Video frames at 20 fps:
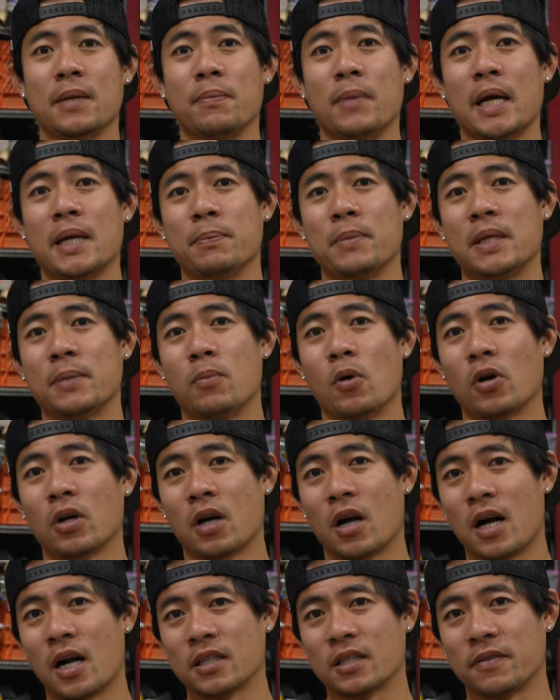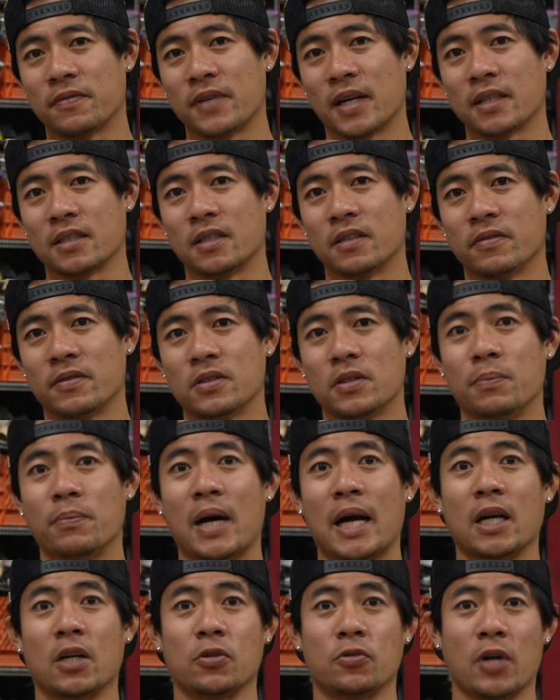it might be more cost effective to
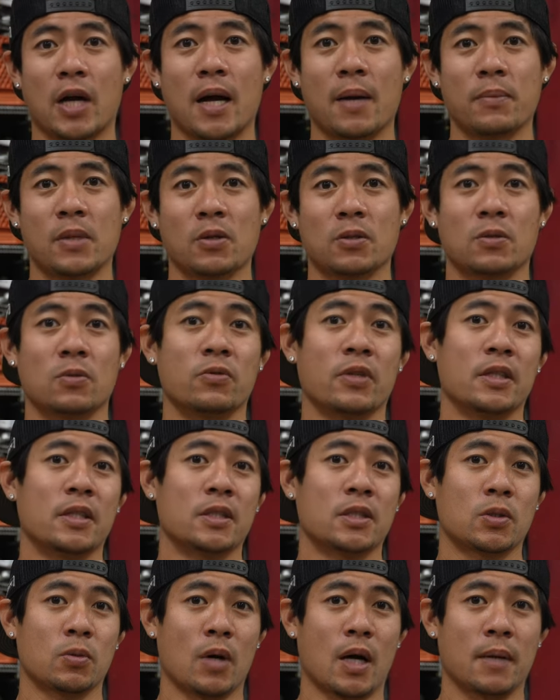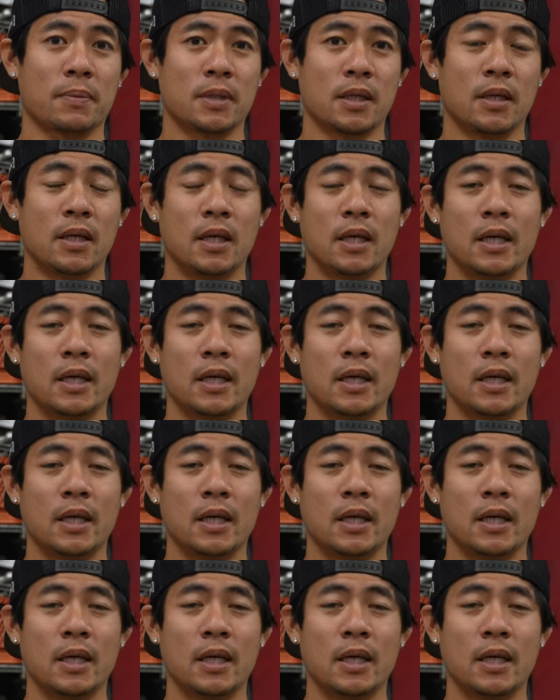buy a Grom that was already swapped,